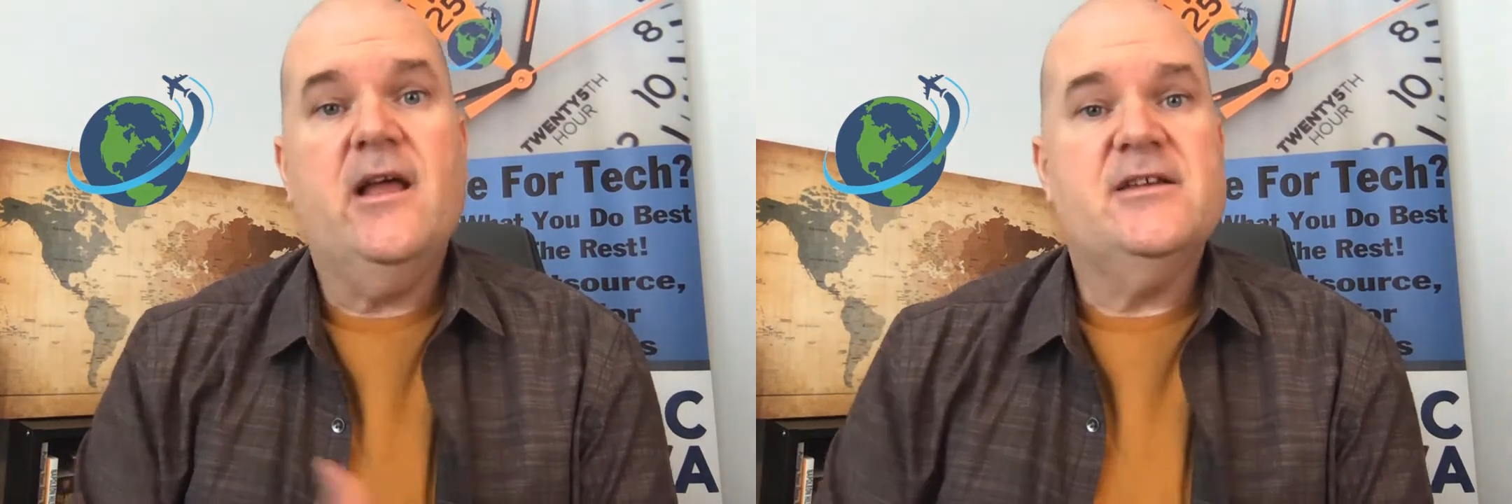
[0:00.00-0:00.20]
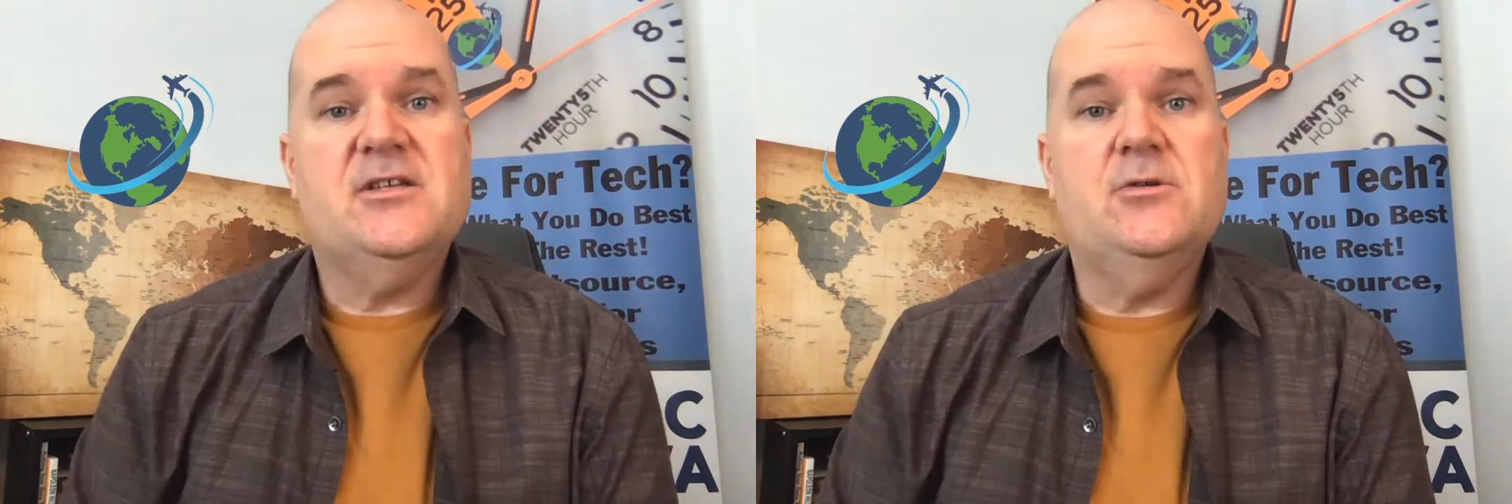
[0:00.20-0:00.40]

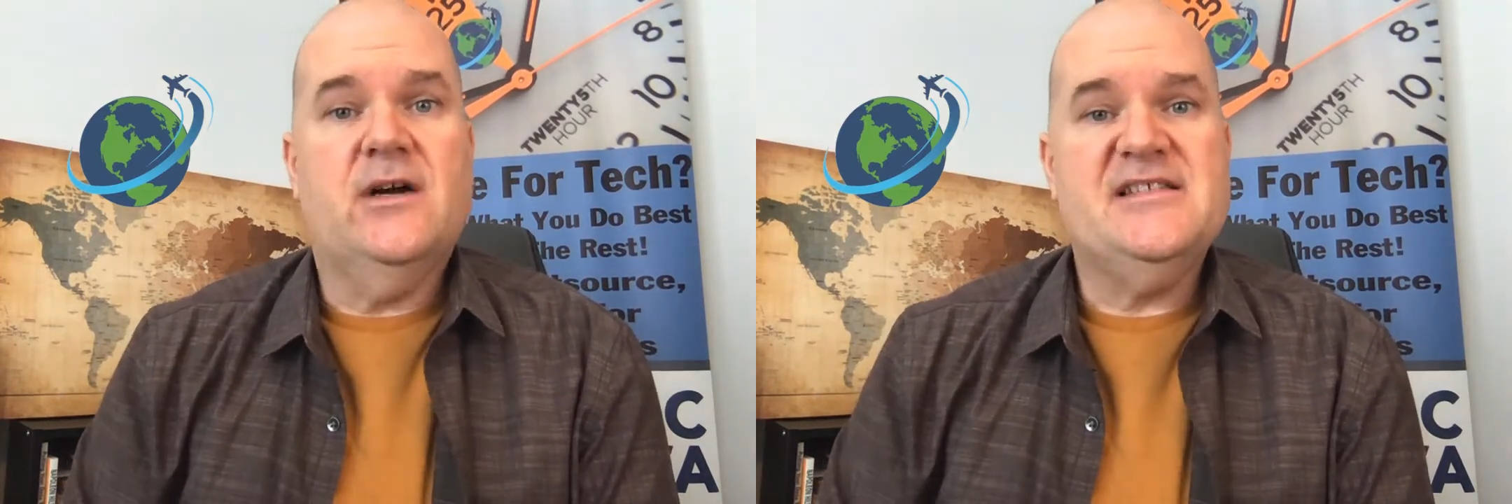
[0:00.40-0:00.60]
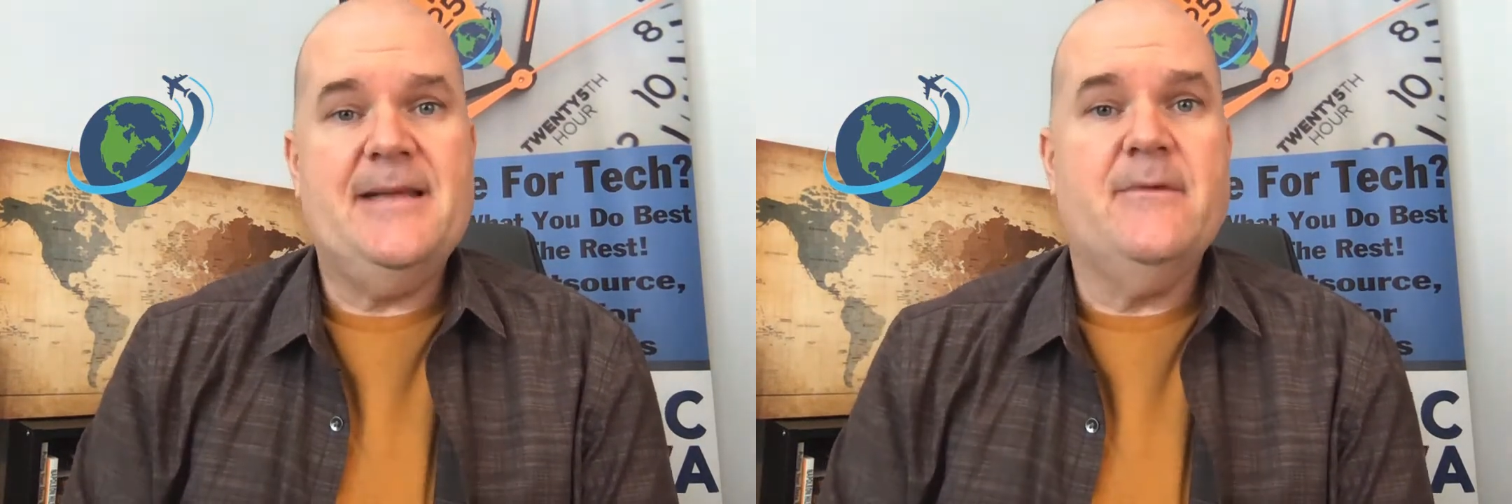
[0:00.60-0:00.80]
to a
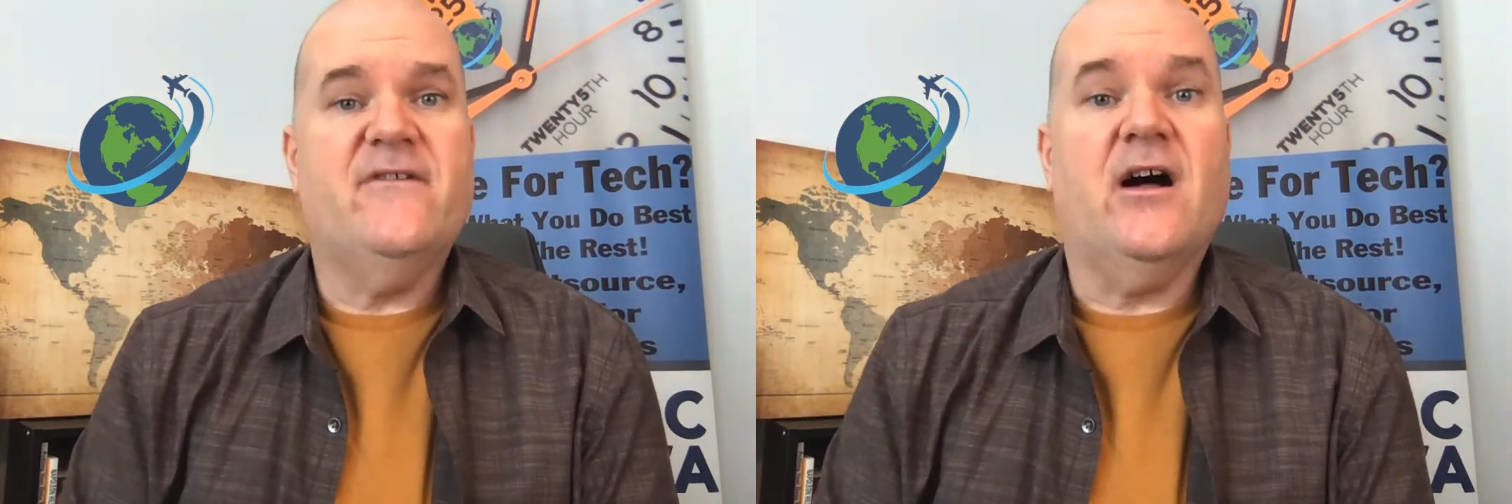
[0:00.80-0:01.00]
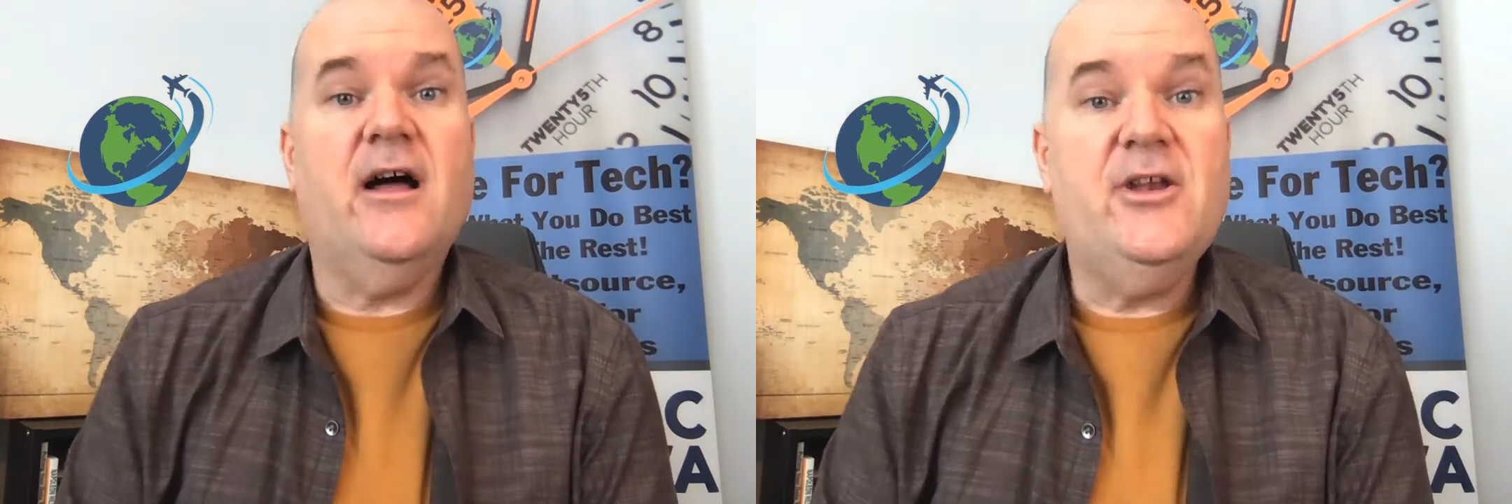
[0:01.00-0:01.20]
team of
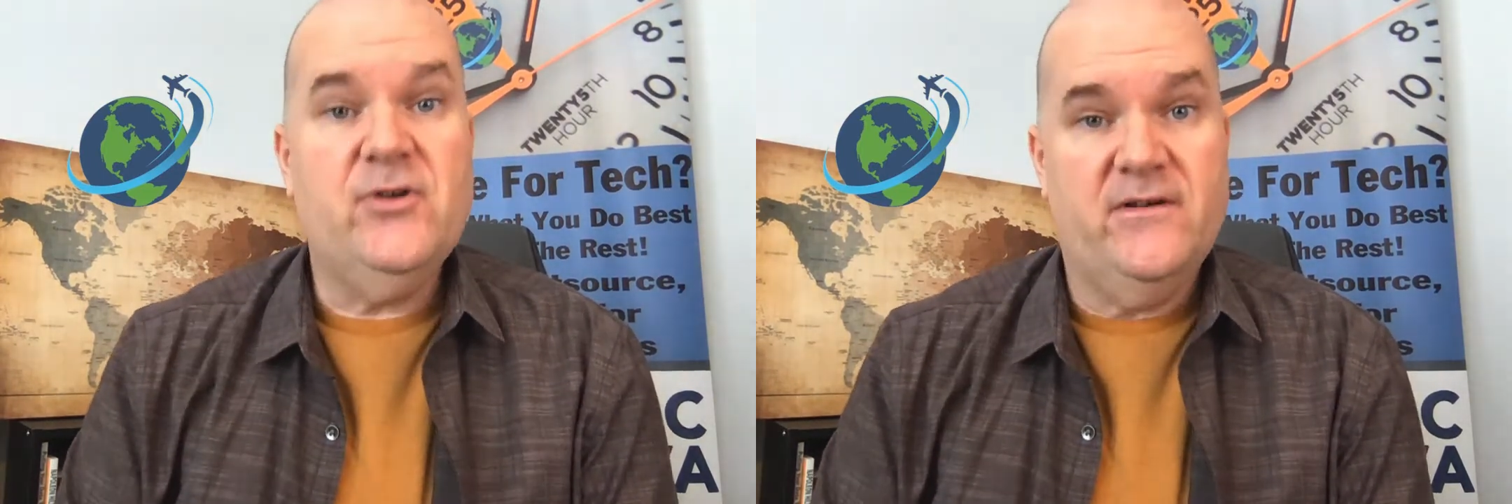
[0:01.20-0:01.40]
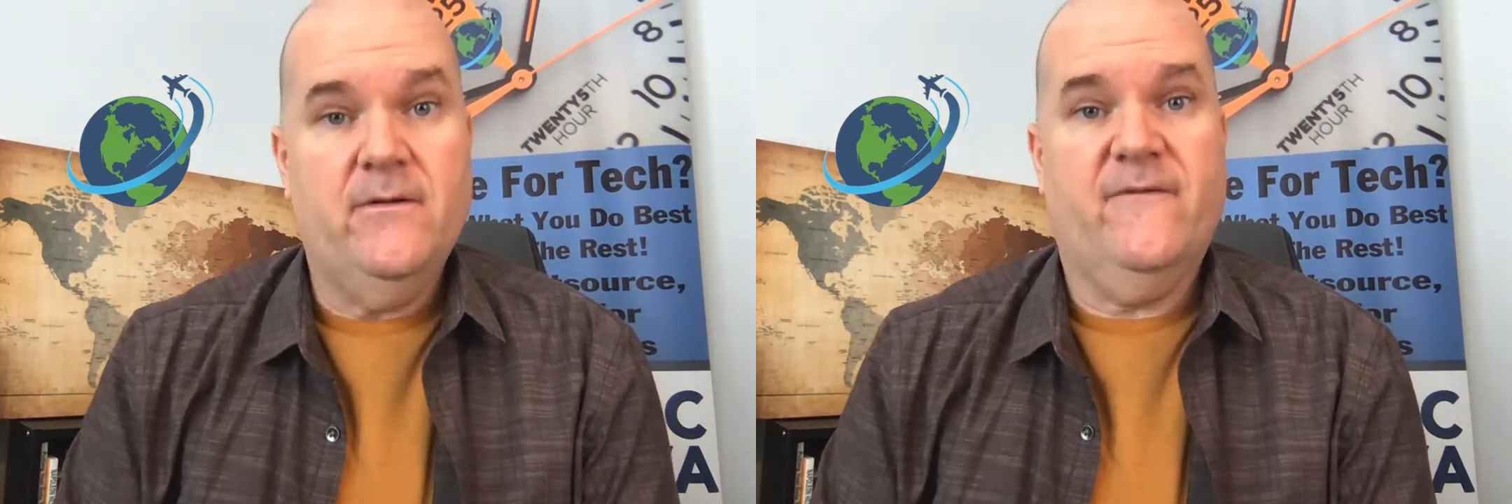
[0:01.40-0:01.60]

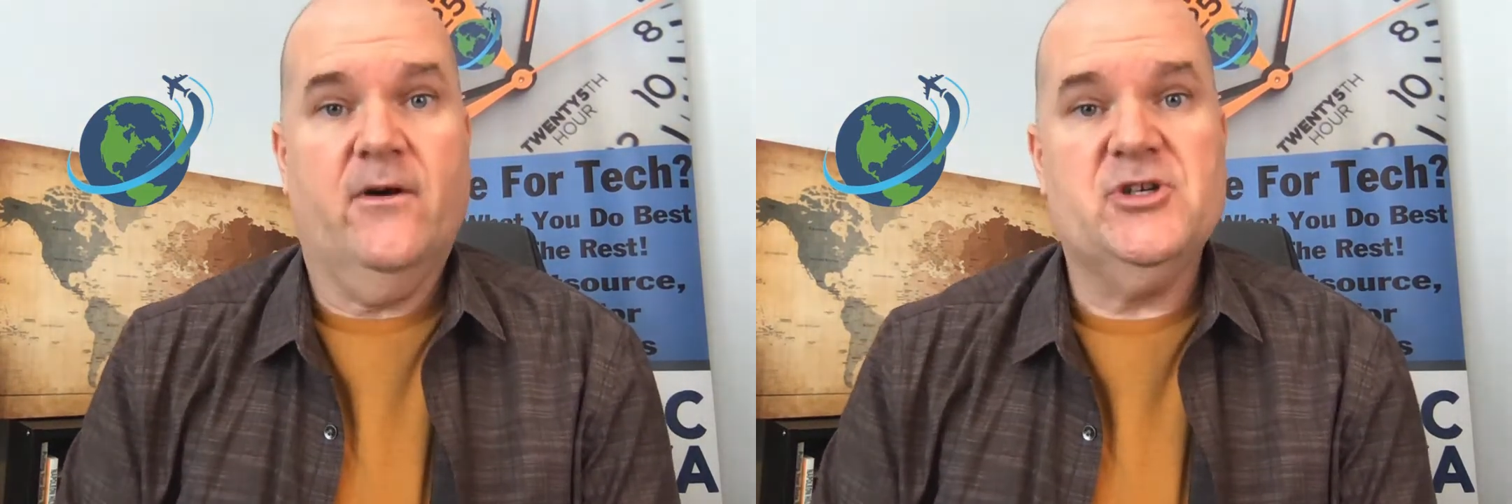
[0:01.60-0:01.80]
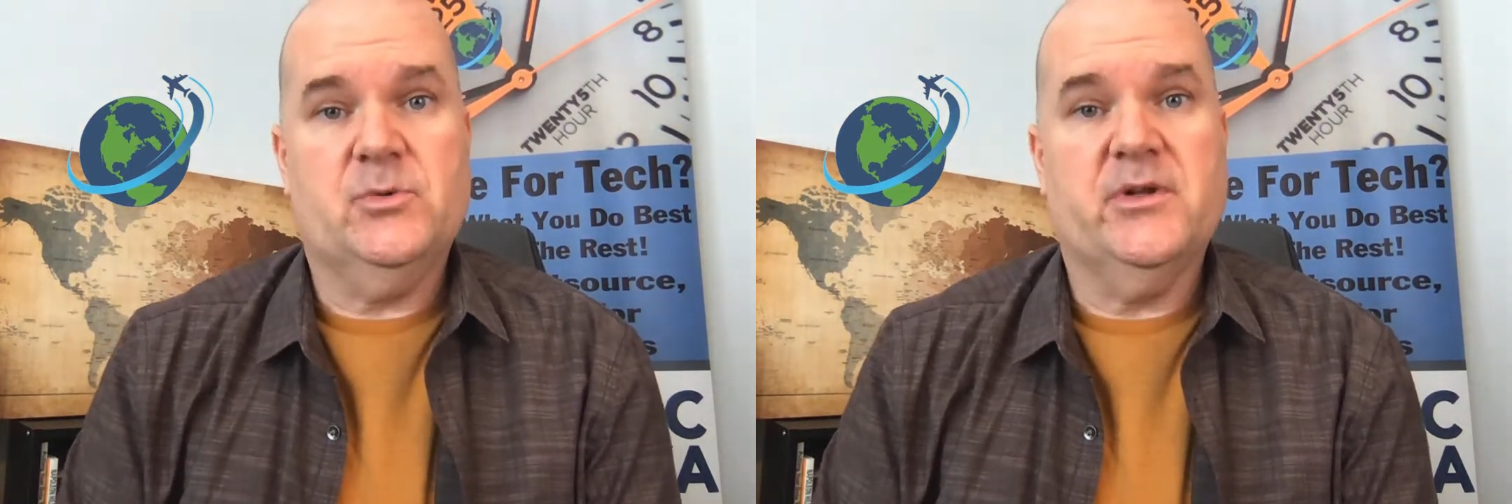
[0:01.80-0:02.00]
100
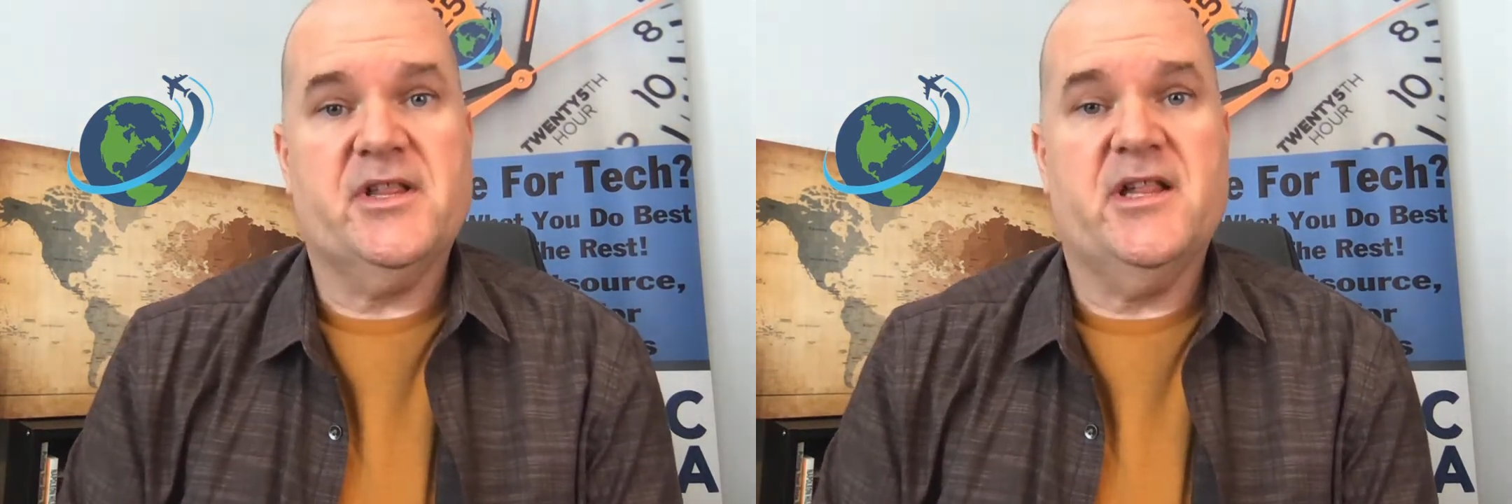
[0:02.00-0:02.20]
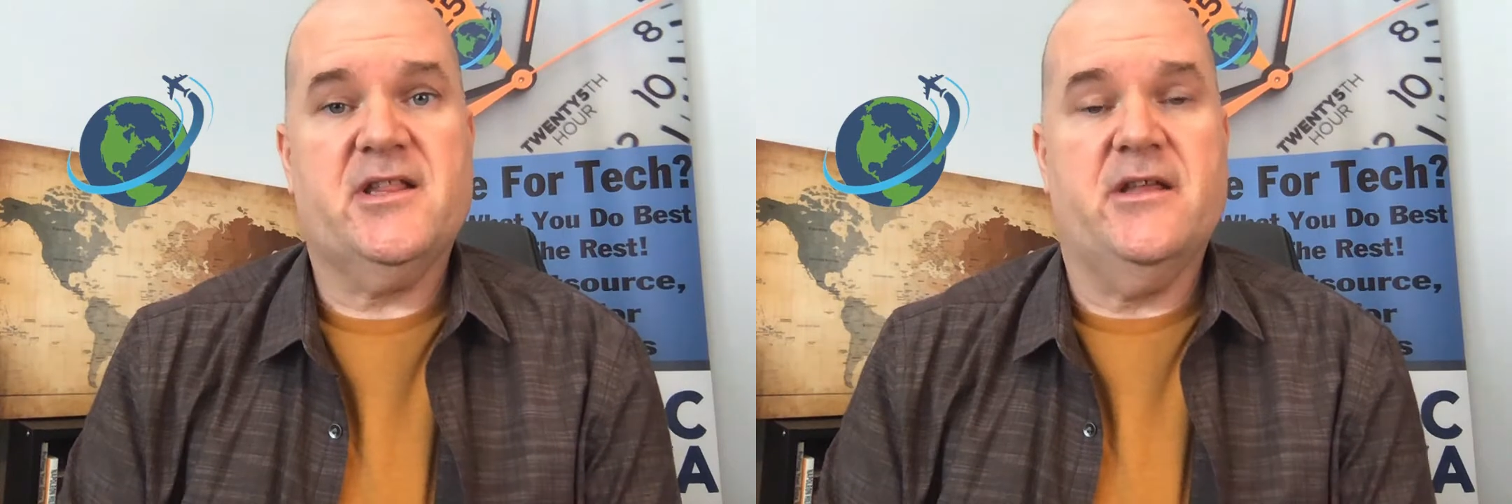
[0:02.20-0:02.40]
virtual
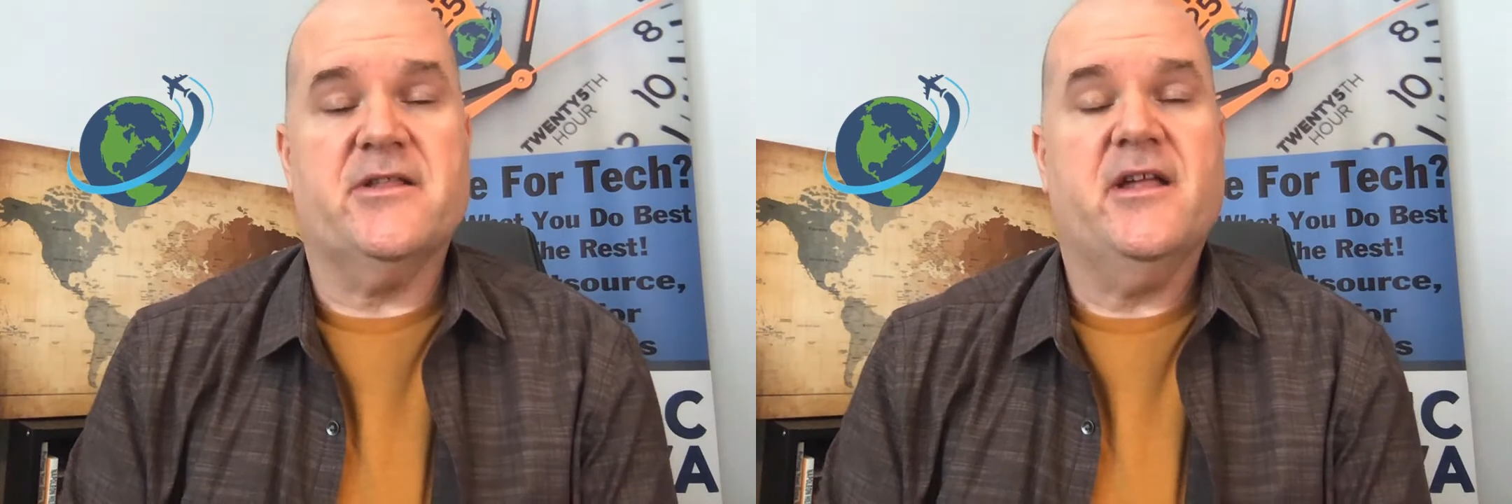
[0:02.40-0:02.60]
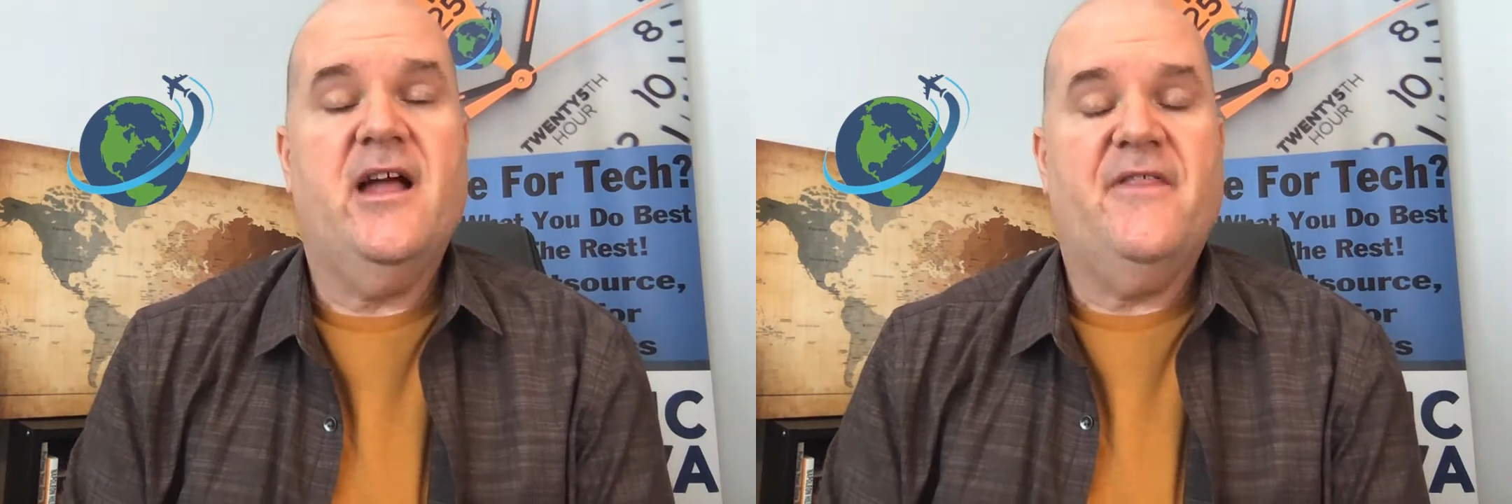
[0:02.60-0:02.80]
assistants